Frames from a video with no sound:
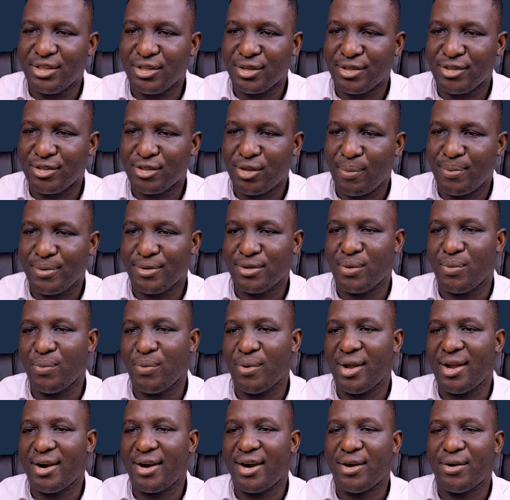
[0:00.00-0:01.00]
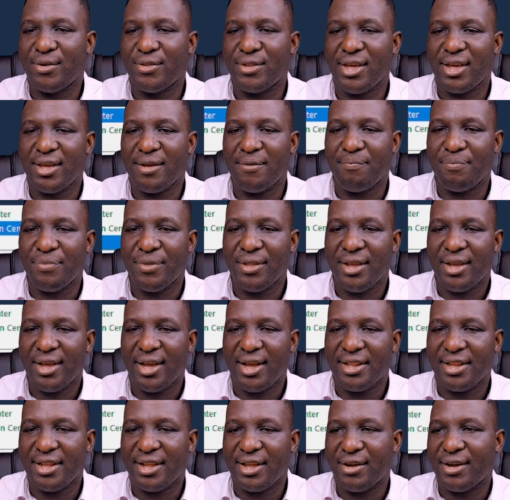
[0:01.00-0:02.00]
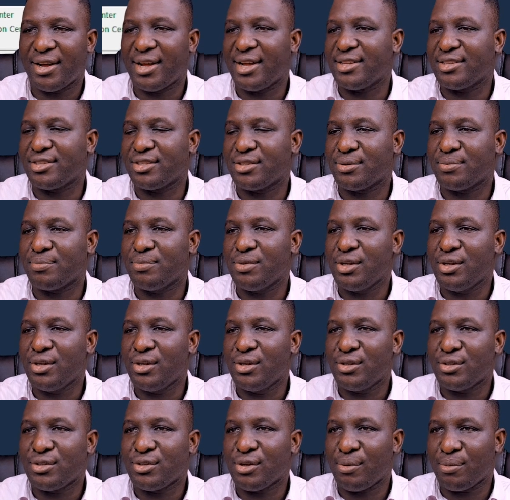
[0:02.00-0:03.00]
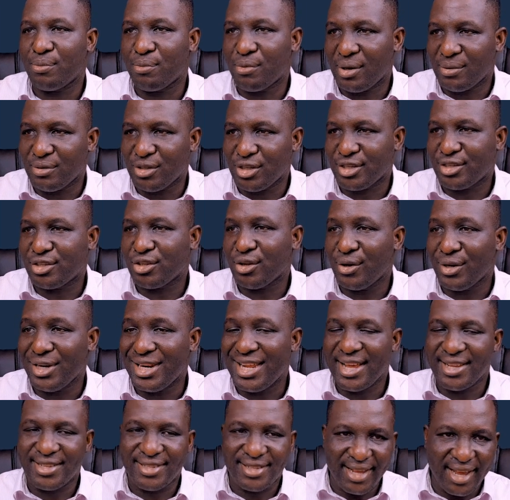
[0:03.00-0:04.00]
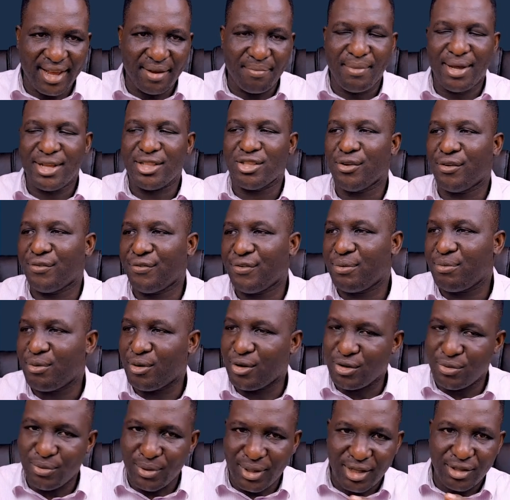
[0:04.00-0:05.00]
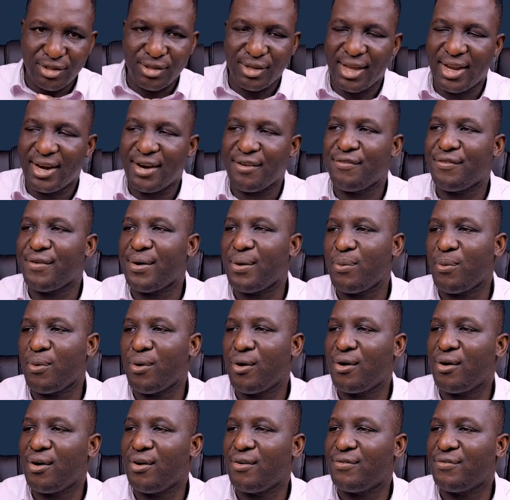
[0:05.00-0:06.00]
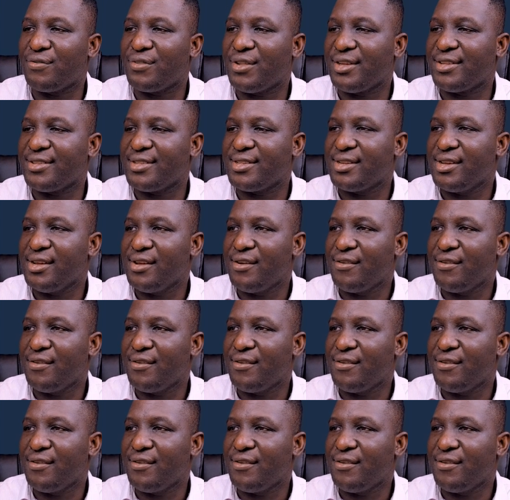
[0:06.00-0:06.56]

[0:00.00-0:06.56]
just stop somewhere around here and then I'll cancel. So I'm just only a segment of it because we need to get a framework of this